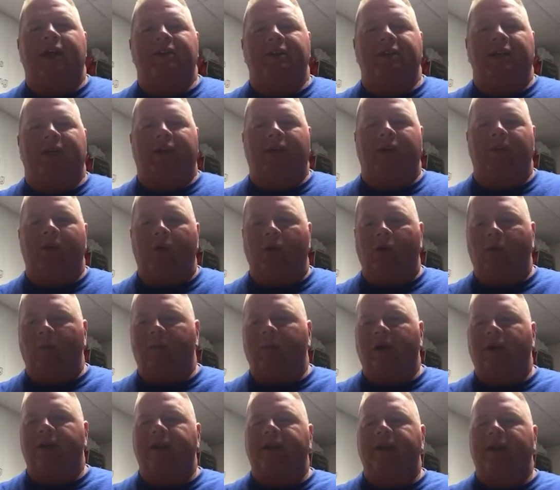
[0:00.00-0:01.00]
as I come home
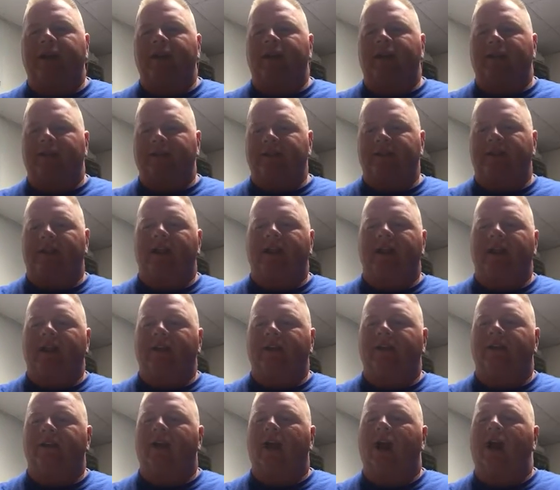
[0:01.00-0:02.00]
Monday, like
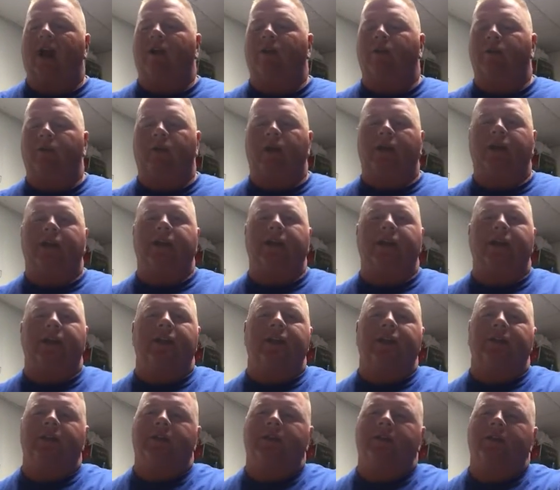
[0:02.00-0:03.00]
tonight, I'll write
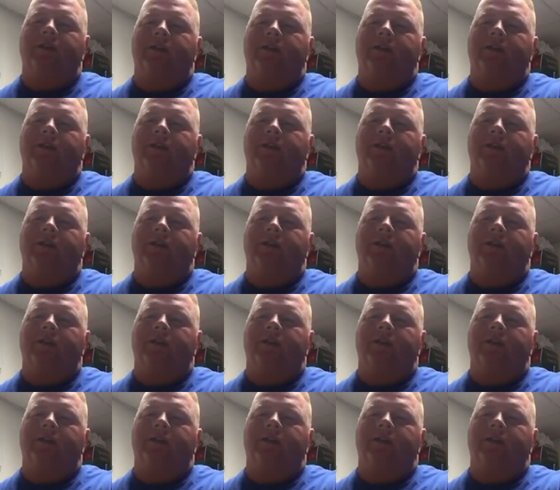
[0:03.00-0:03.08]
in,